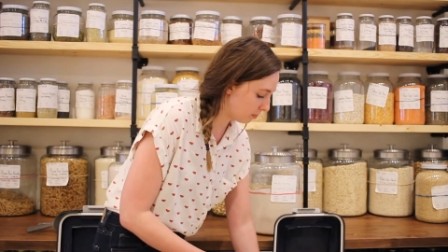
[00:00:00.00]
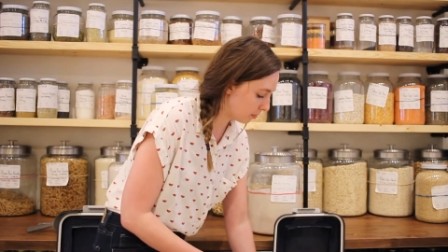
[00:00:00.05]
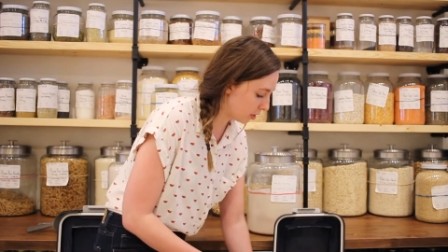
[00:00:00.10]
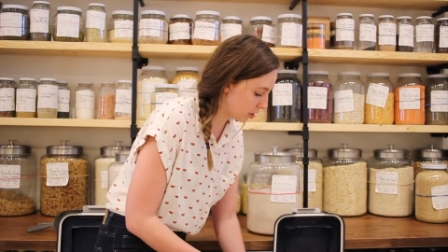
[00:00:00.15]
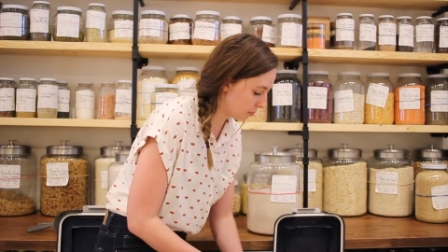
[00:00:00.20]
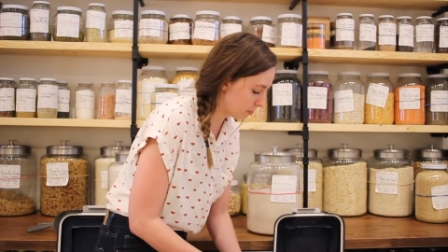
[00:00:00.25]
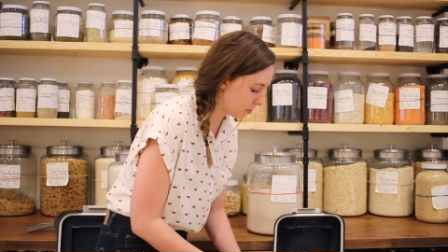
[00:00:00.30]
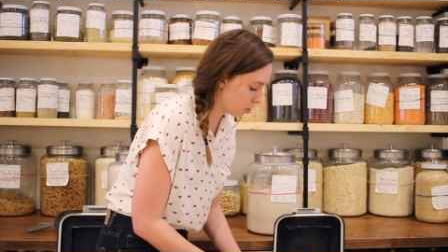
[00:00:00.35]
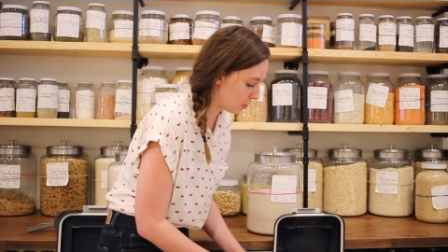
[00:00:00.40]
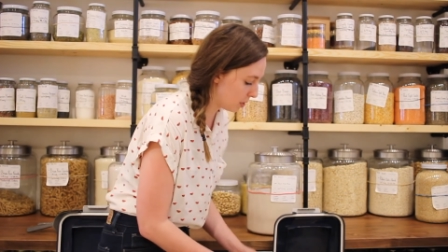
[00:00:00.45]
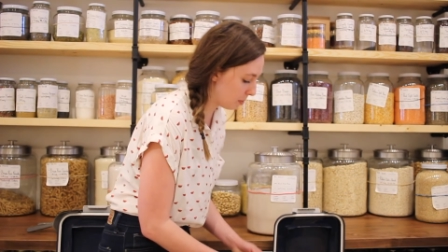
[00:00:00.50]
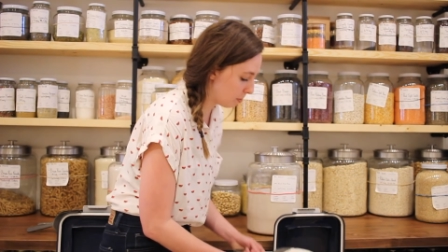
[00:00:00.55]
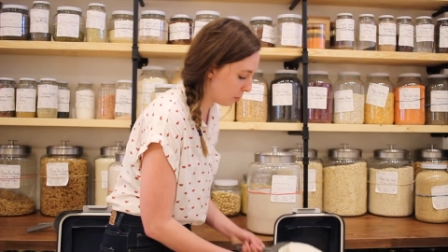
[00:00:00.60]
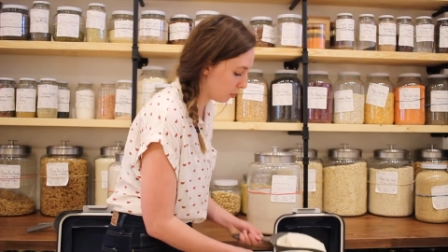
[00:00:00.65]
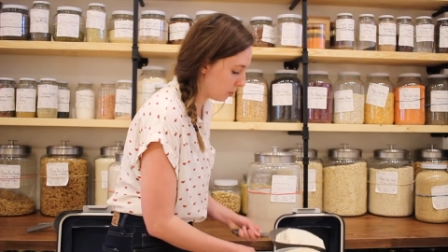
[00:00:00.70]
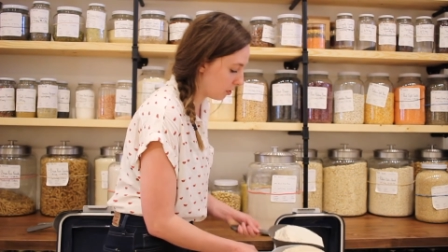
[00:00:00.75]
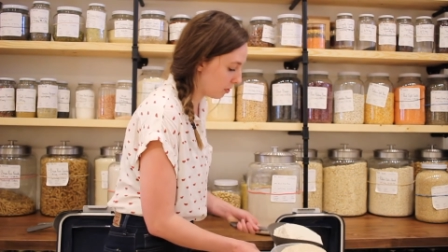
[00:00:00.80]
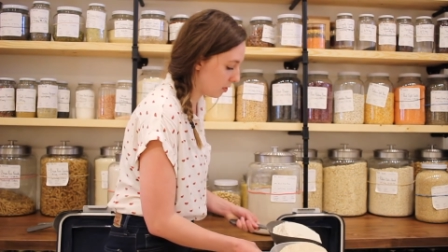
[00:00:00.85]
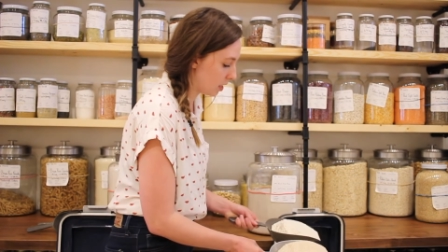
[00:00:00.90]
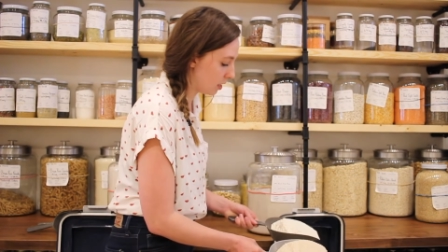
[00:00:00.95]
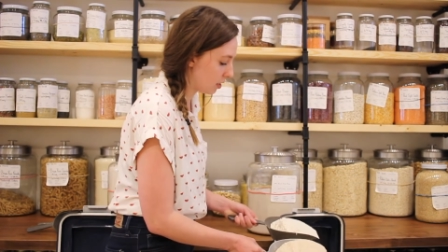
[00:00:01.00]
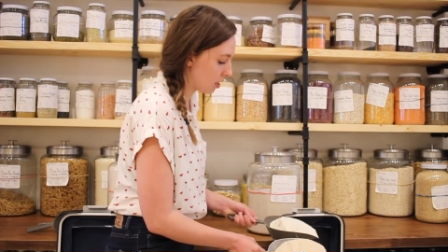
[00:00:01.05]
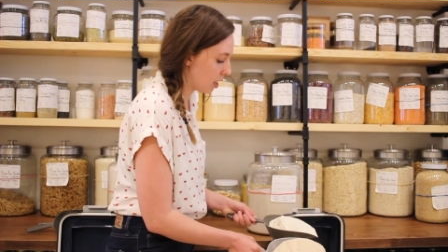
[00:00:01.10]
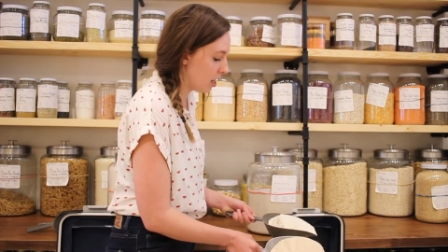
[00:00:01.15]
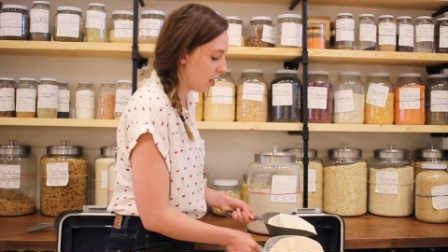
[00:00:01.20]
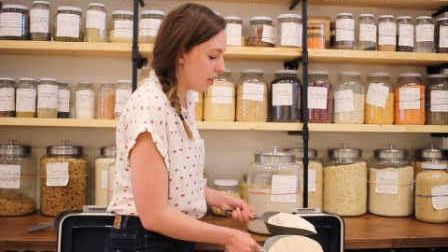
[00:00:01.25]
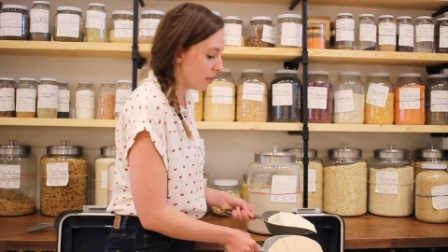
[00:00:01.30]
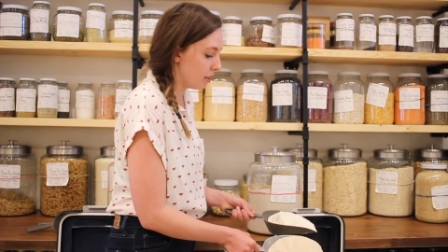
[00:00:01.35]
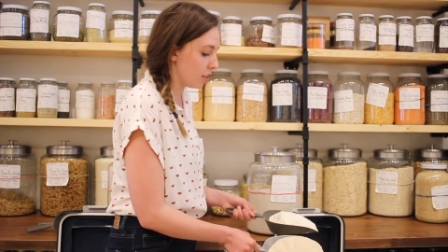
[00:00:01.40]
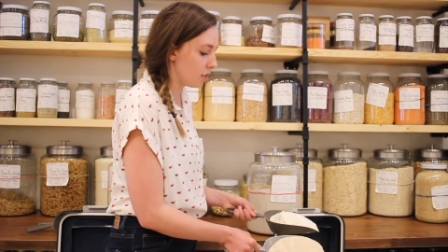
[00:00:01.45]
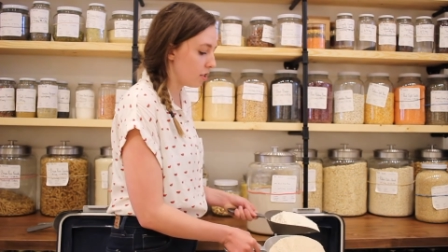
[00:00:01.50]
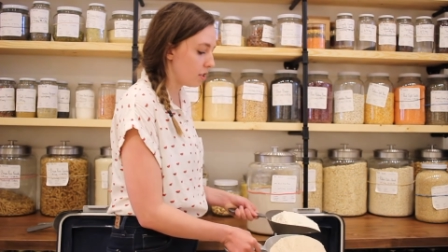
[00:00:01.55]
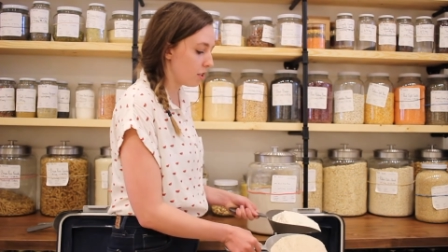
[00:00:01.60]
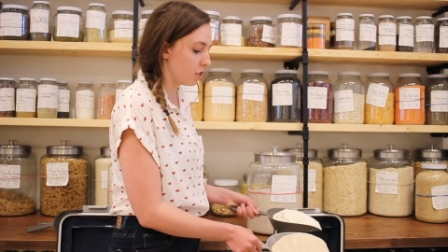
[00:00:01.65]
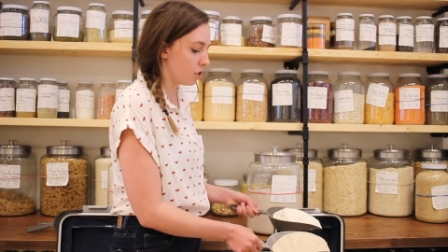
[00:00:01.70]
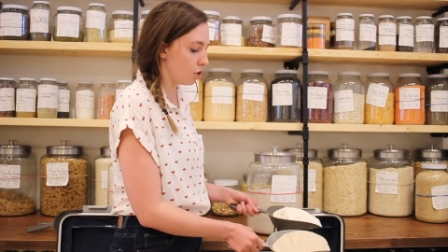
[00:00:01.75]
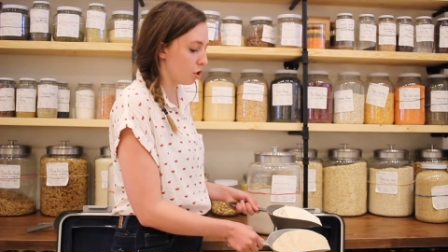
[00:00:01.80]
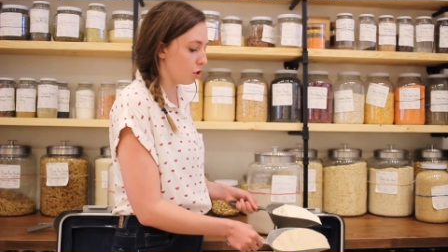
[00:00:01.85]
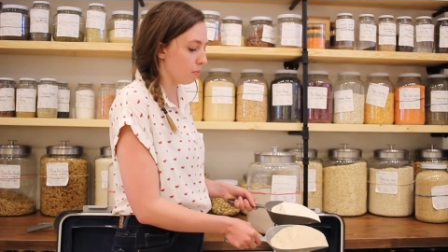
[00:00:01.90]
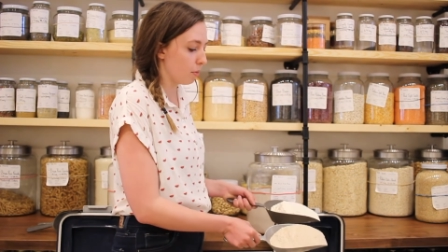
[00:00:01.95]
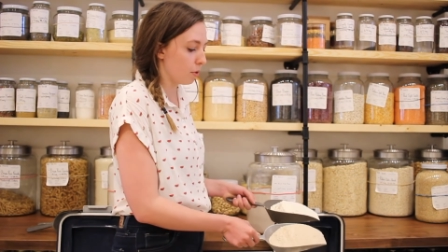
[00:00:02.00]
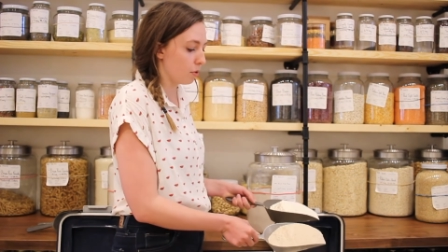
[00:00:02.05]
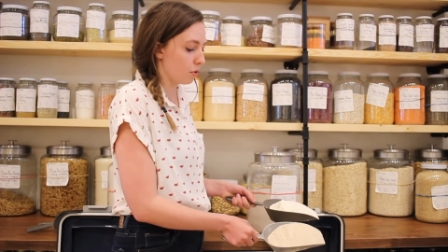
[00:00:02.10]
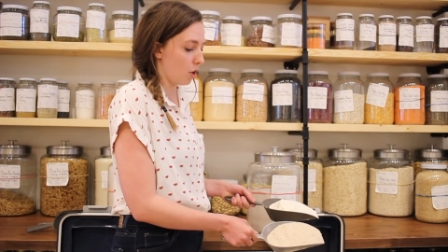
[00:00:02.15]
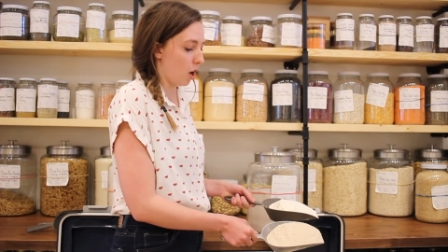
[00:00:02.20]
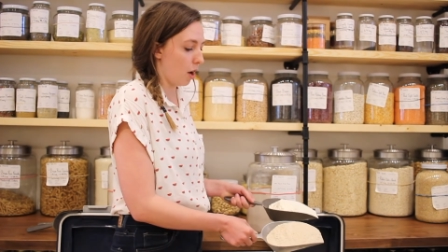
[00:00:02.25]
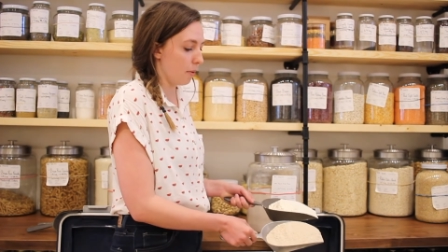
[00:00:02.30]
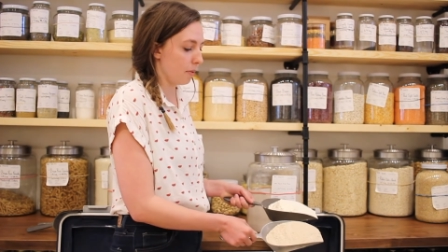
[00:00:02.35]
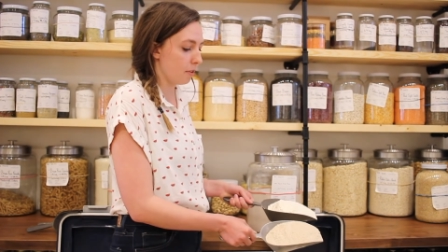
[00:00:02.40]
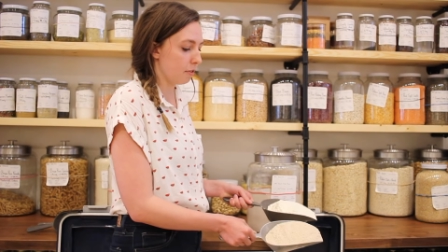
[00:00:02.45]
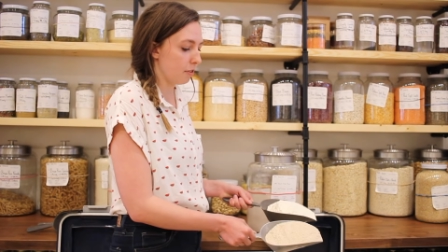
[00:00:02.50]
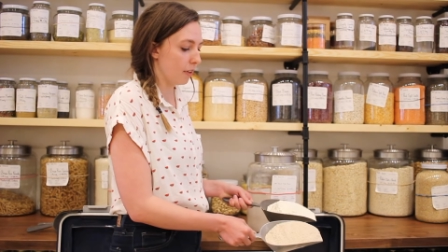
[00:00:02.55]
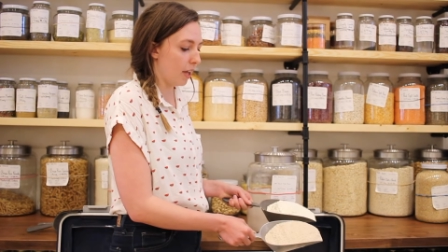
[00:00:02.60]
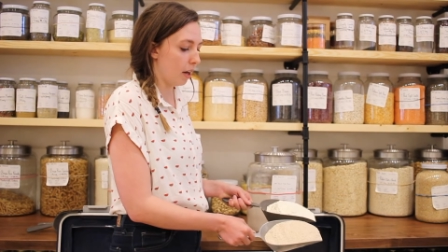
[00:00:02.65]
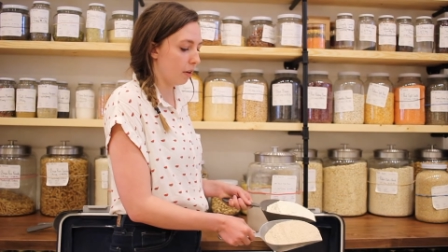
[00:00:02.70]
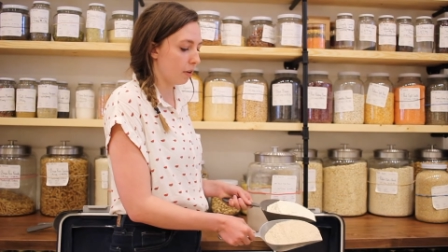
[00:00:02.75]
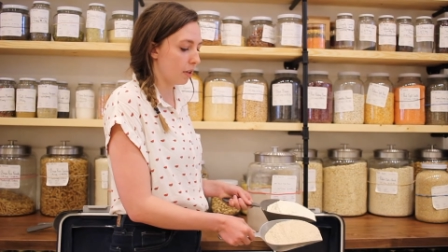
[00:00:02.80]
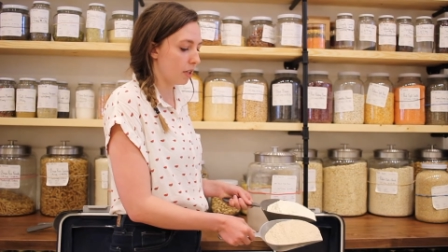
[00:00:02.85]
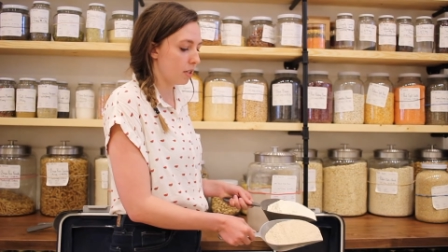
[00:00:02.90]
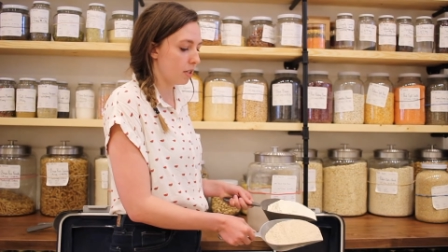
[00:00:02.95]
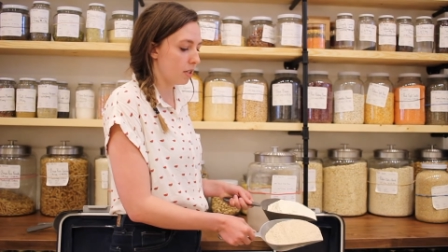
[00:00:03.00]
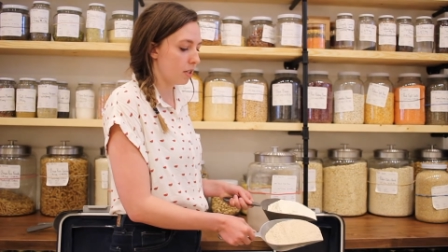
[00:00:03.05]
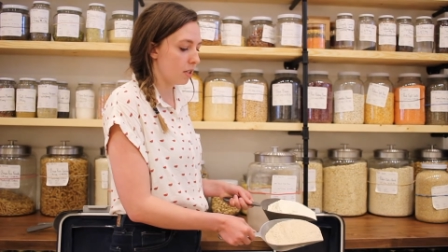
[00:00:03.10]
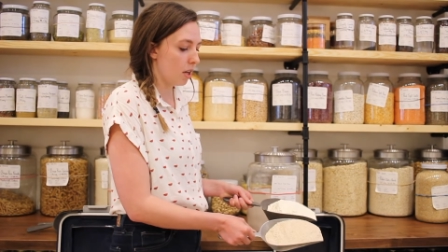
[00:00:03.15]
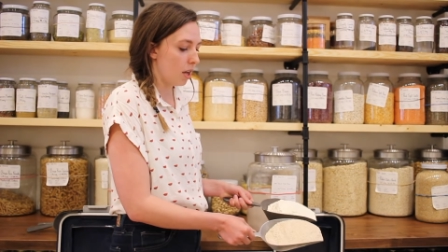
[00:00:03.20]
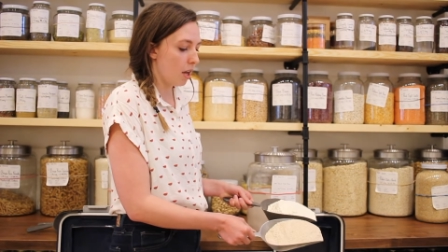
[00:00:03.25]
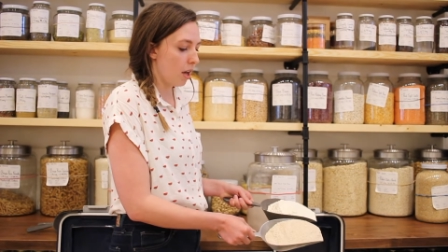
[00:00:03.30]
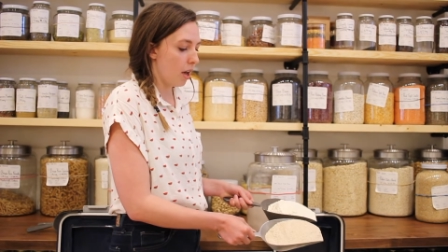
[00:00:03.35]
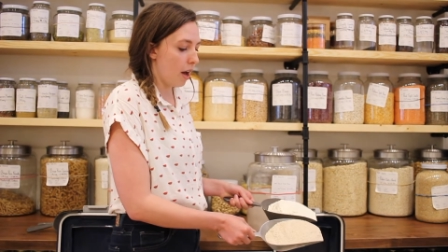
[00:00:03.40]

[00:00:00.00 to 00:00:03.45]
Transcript: or between both of these are the two most common flours.